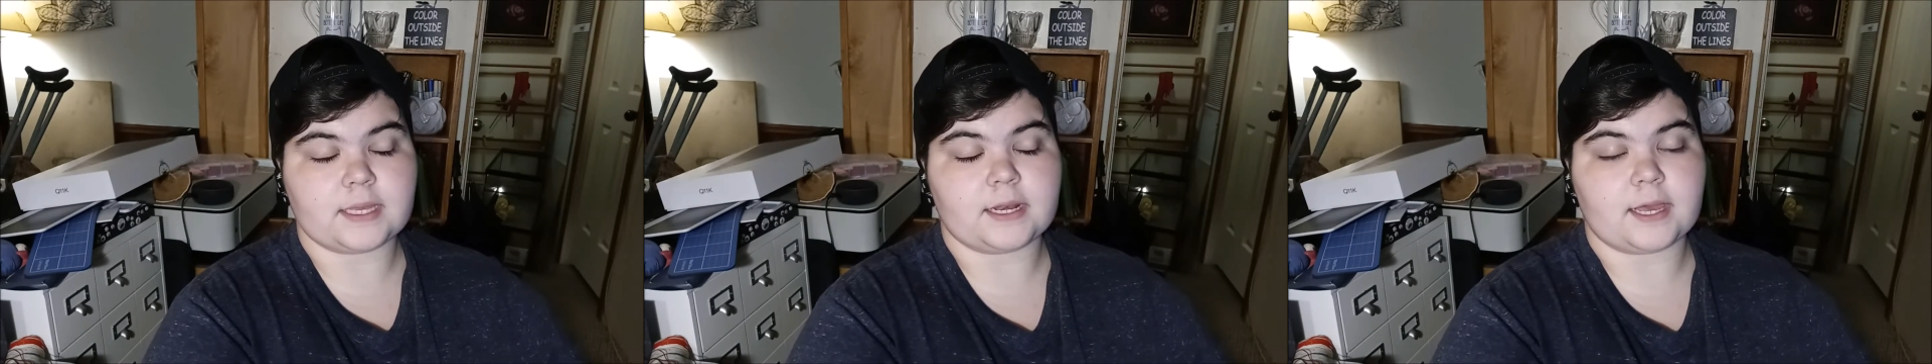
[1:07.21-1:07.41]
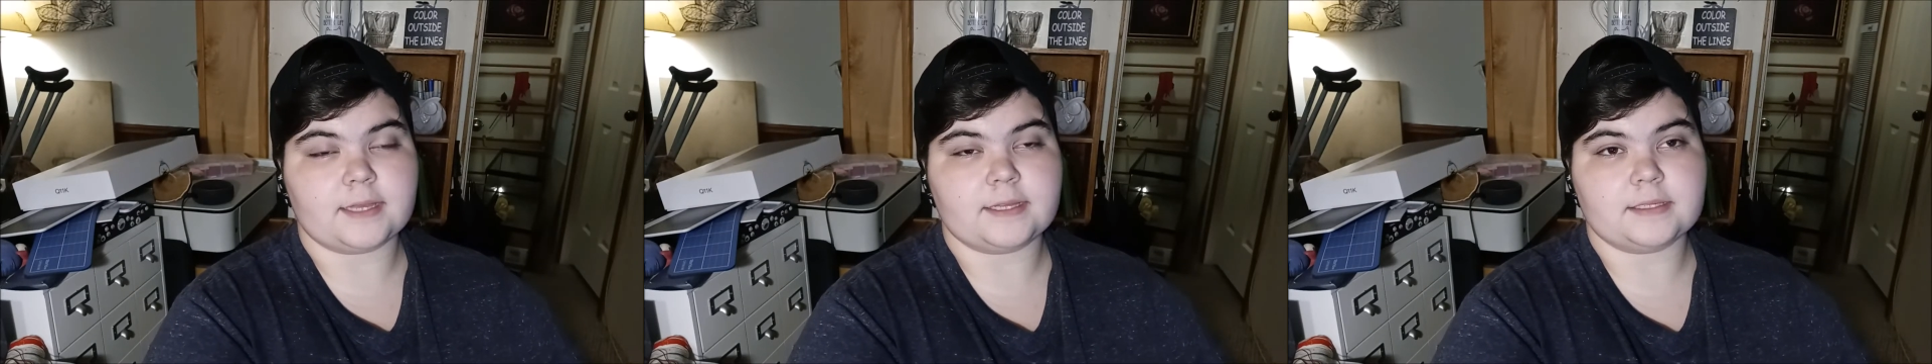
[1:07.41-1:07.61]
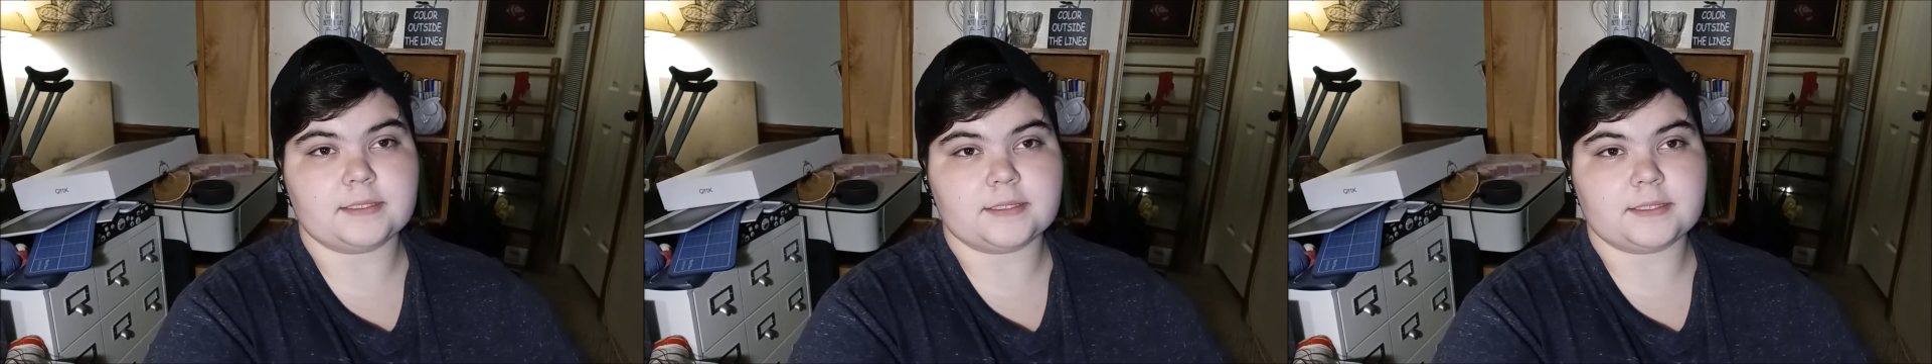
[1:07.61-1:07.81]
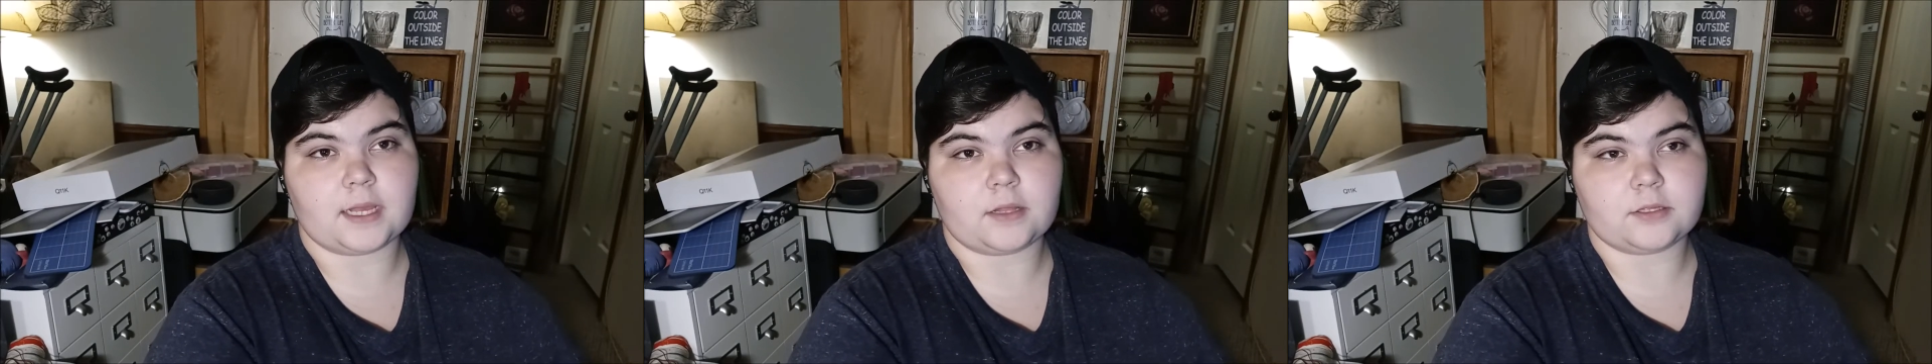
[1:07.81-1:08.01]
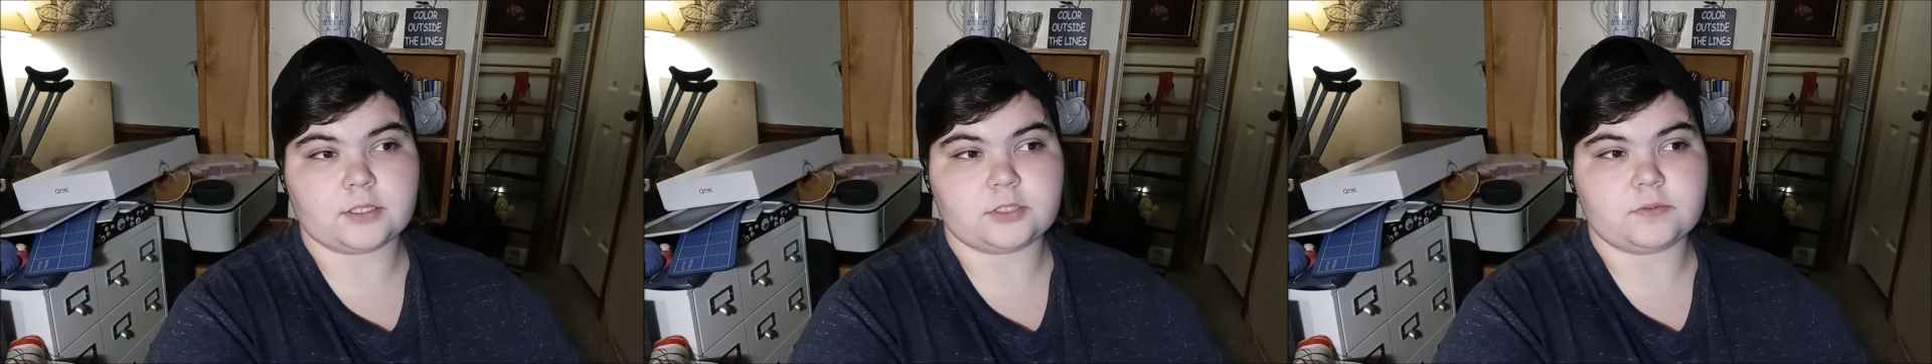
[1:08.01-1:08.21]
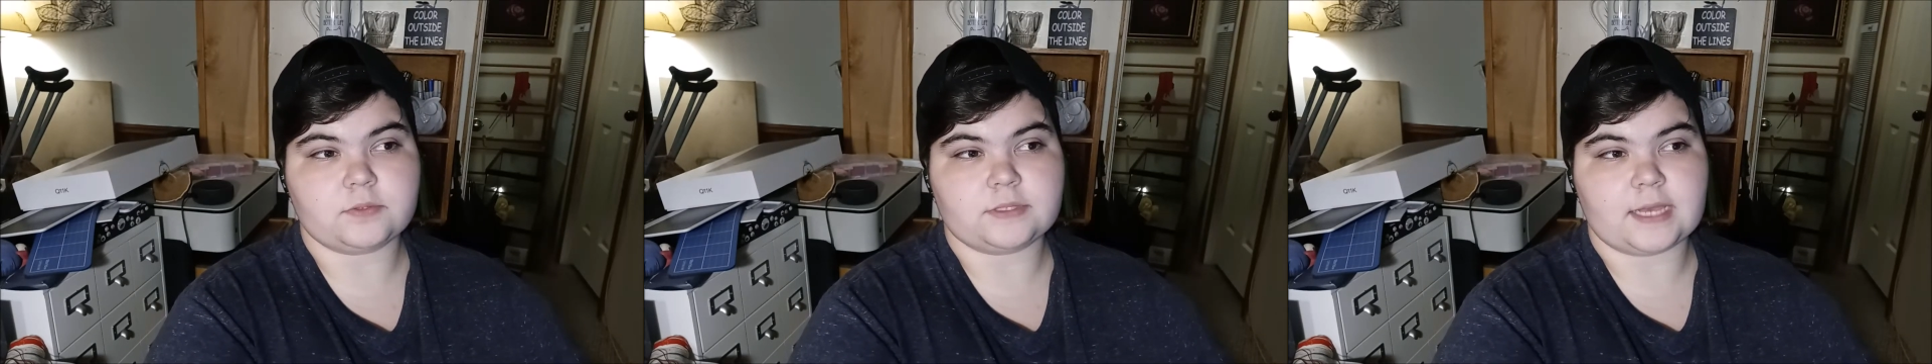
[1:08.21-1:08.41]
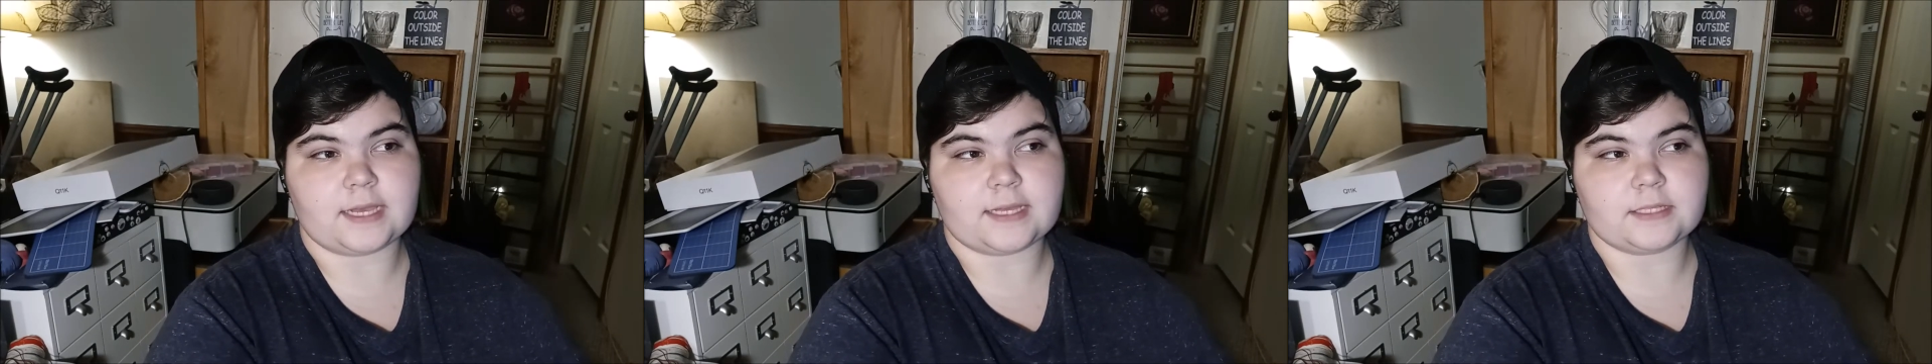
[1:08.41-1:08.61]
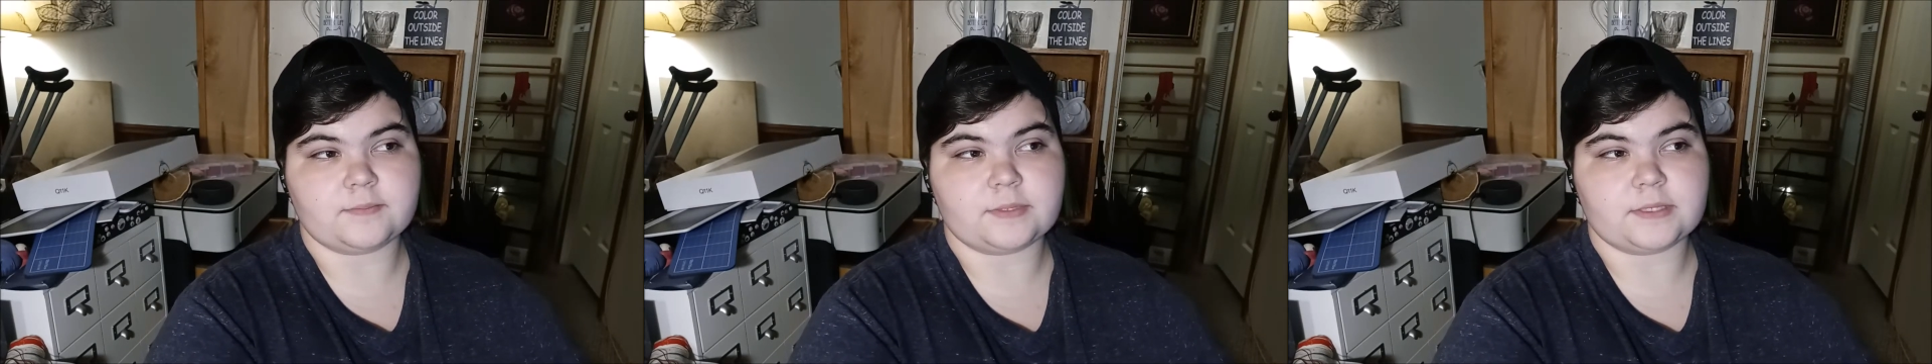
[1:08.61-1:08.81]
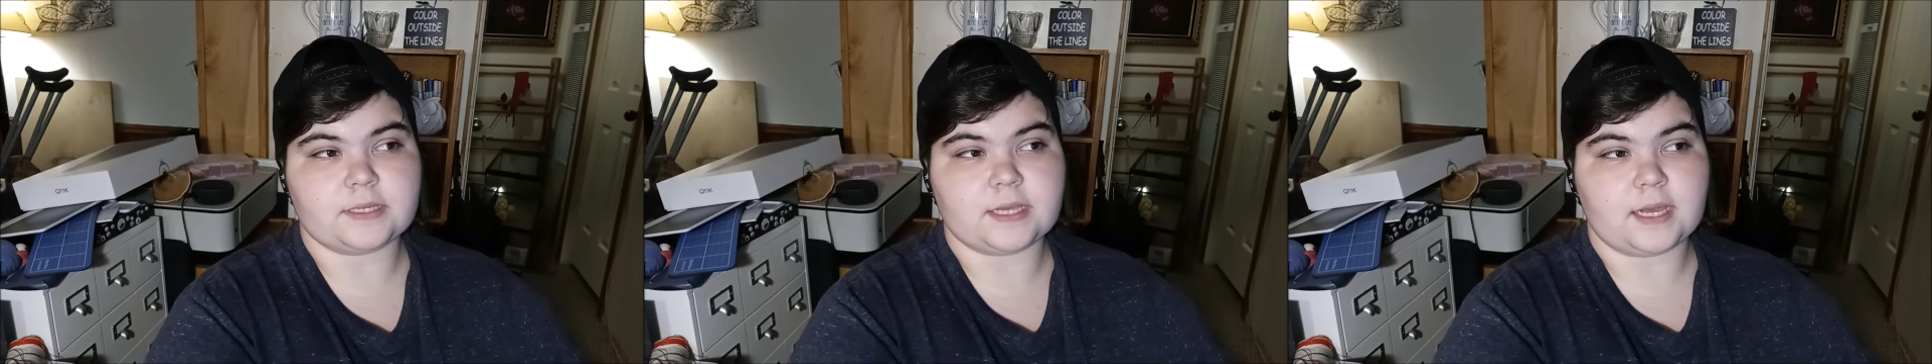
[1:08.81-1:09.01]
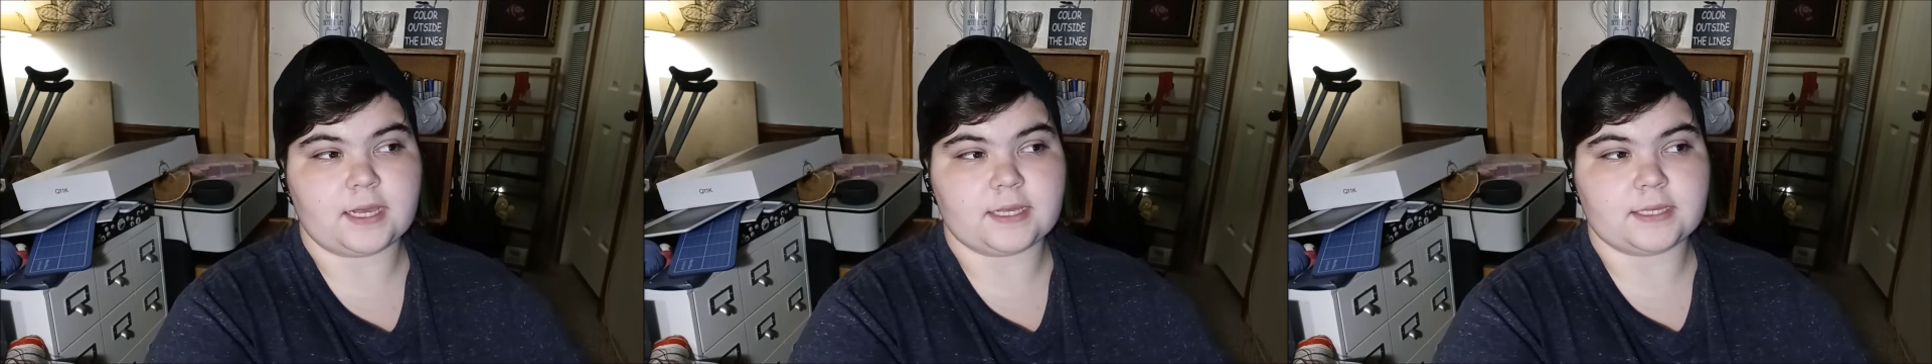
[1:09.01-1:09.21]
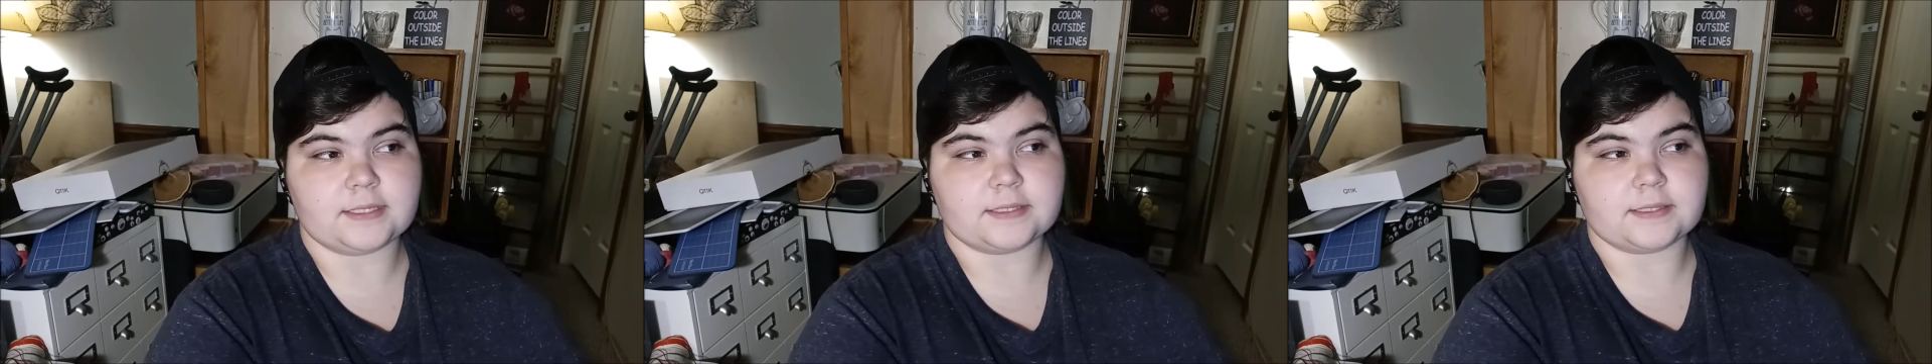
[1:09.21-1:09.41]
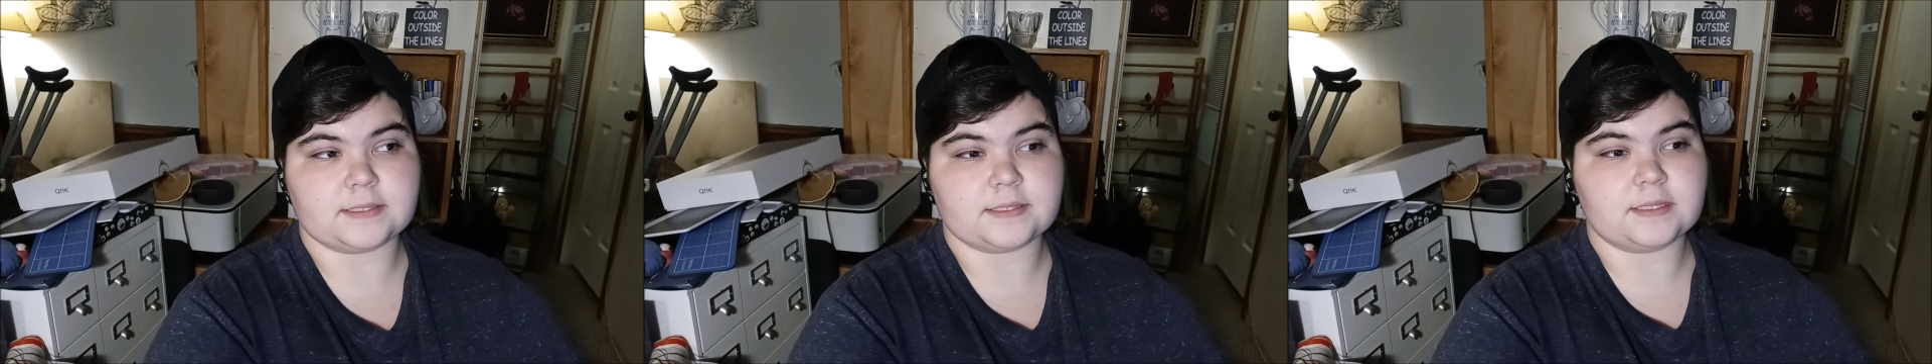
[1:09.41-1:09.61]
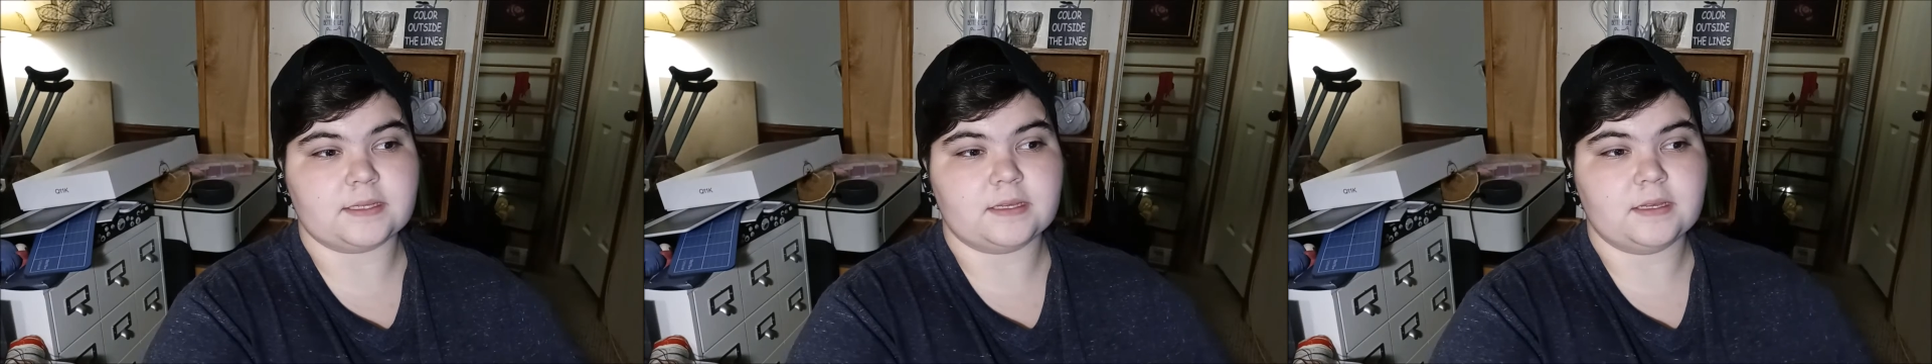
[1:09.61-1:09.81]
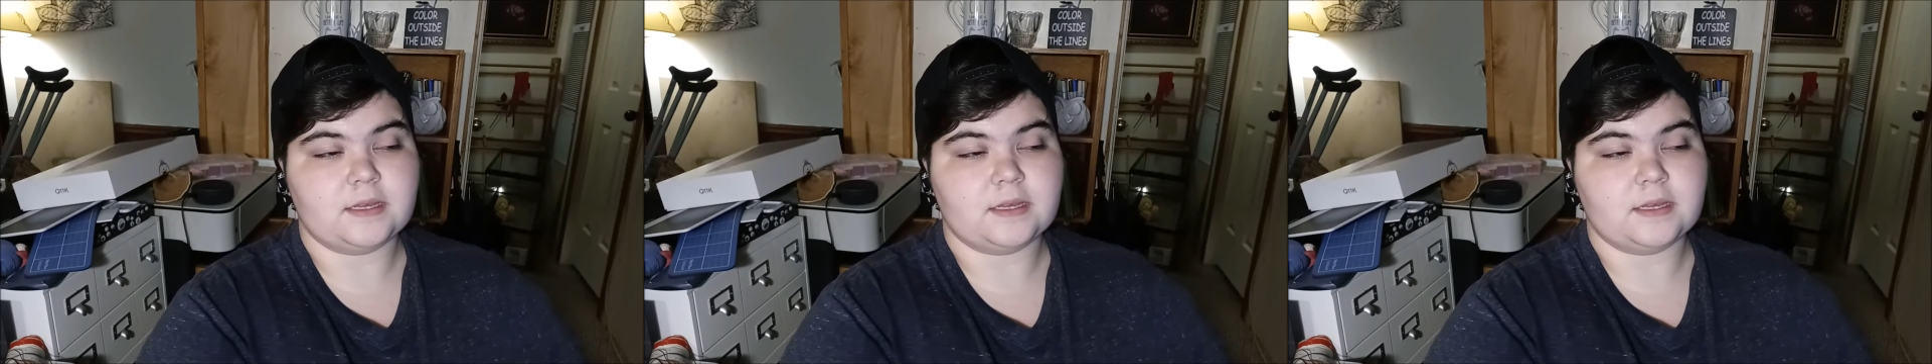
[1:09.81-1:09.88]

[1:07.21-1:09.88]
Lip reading: and I didn't tell you yet because